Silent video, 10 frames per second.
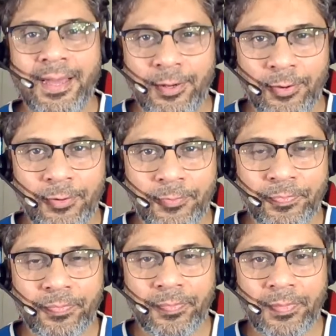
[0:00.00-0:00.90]
Hello,
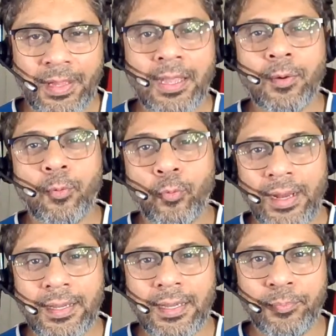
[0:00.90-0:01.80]

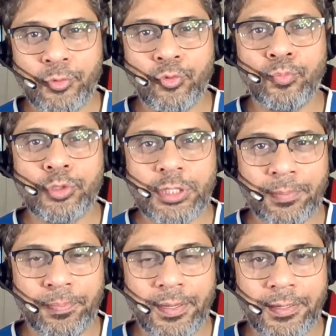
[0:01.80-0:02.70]
welcome to
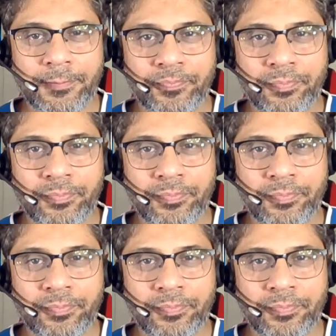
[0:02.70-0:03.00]
Mushabbar.